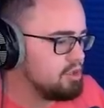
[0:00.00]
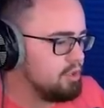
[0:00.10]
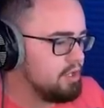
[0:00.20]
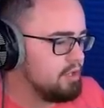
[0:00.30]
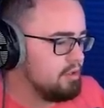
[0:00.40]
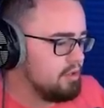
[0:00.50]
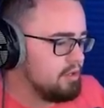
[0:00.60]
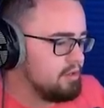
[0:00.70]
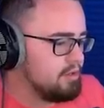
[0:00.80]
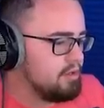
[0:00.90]
All right, what am I gonna
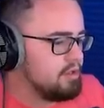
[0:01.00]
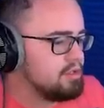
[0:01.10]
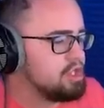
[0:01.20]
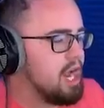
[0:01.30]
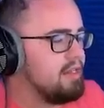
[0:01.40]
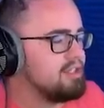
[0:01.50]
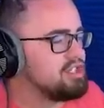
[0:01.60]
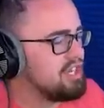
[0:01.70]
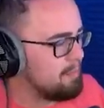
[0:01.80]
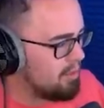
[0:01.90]
have to pass?
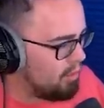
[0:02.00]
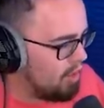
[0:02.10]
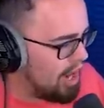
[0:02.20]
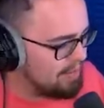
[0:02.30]
Challenge number one.